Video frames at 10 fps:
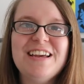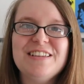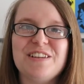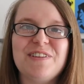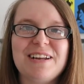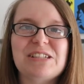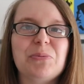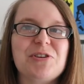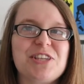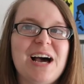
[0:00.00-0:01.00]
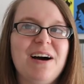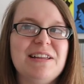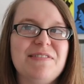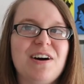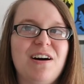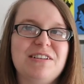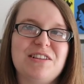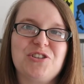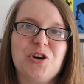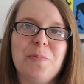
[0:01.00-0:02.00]
So if you'd like to watch that, I'll leave a card at
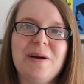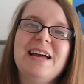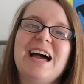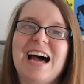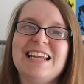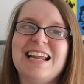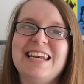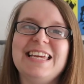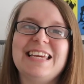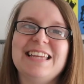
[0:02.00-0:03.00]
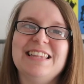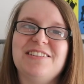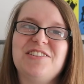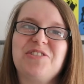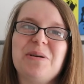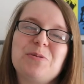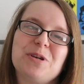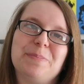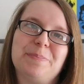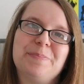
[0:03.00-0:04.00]
the top and a link in the
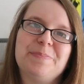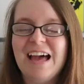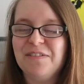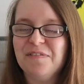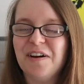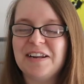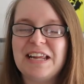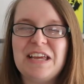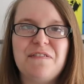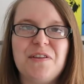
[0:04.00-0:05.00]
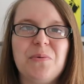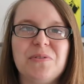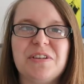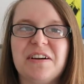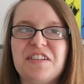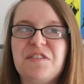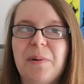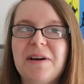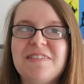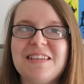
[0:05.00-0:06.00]
description. And finally, if you want to kind of
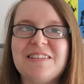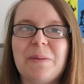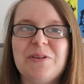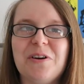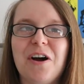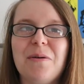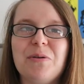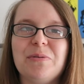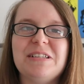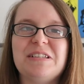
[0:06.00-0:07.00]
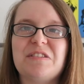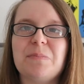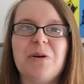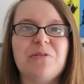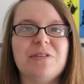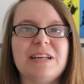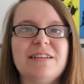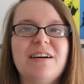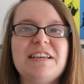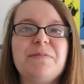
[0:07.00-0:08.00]
spice things up in your home, you want it to smell really
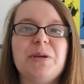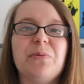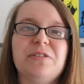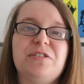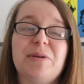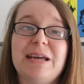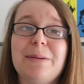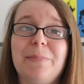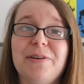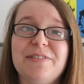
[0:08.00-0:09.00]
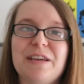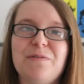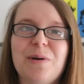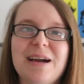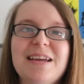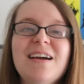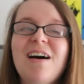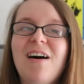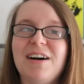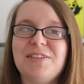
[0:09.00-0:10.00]
nice, but you want to do it in a bird-safe way,
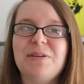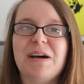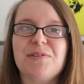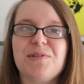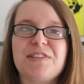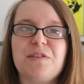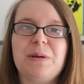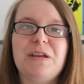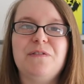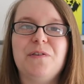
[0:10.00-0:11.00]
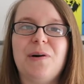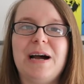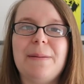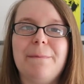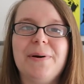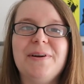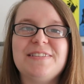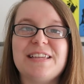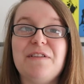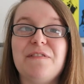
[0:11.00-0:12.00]
I do have a recipe for a
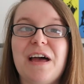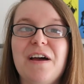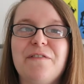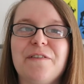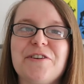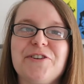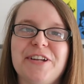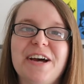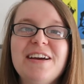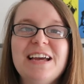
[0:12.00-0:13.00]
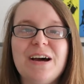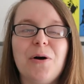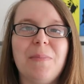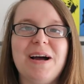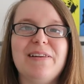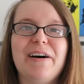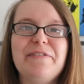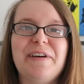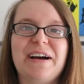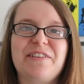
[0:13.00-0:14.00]
bird-safe air freshener on my
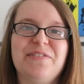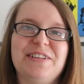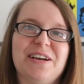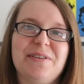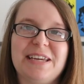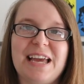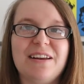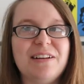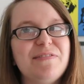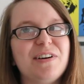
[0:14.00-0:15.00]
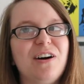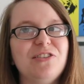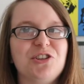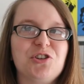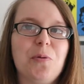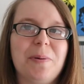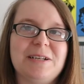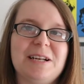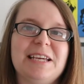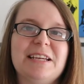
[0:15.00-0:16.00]
life hacks video. Again, I'll leave a card at the top and
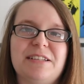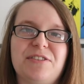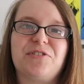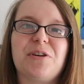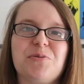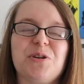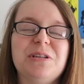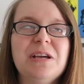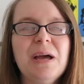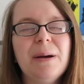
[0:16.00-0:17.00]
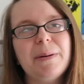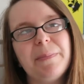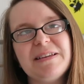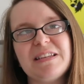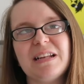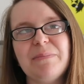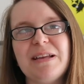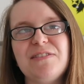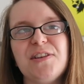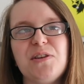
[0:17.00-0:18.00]
a link in the description. But it basically
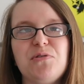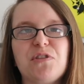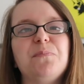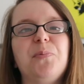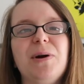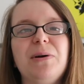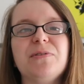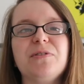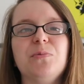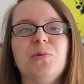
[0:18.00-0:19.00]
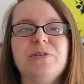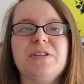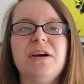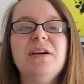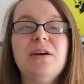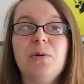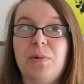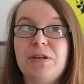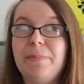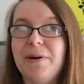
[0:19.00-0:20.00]
means that you just boil some water
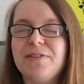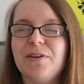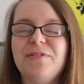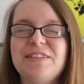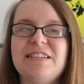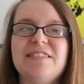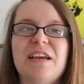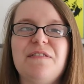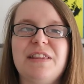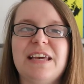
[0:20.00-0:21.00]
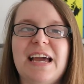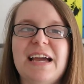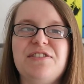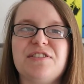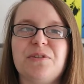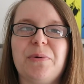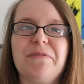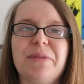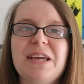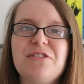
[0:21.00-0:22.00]
when your birds are obviously safe in their cages and away
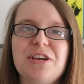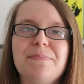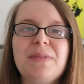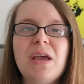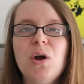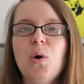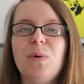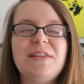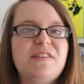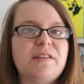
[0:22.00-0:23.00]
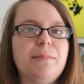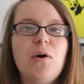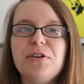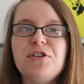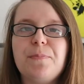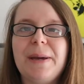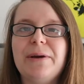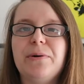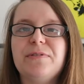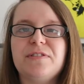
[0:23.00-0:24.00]
from the kitchen with some orange
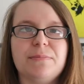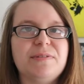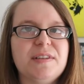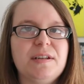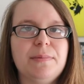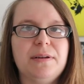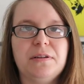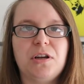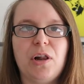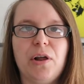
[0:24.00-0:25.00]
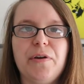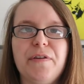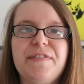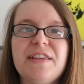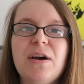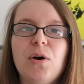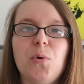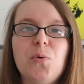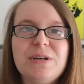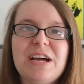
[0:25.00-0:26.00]
peel, some cinnamon, cloves,
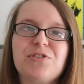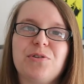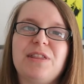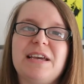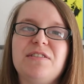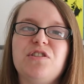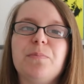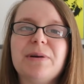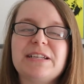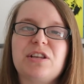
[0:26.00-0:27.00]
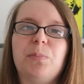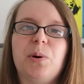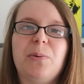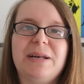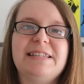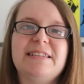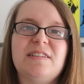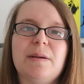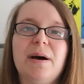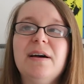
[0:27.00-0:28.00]
all natural things. You bring to the boil and let it
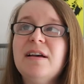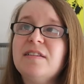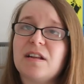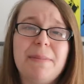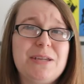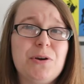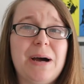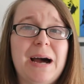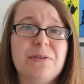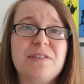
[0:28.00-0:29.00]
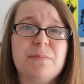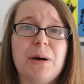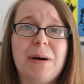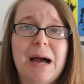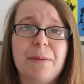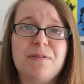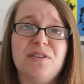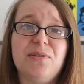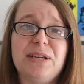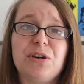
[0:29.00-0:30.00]
simmer. It's going to make your house smell
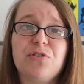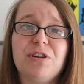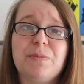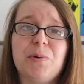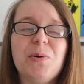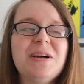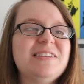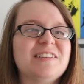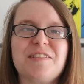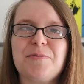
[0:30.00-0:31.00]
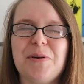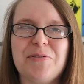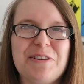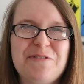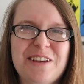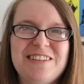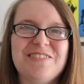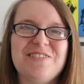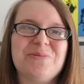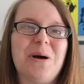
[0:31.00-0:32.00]
absolutely incredible. It's going to smell really
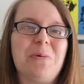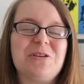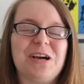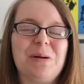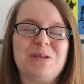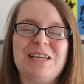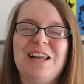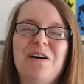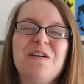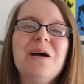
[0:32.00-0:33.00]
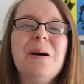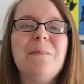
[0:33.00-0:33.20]
festive as well, which I absolutely love.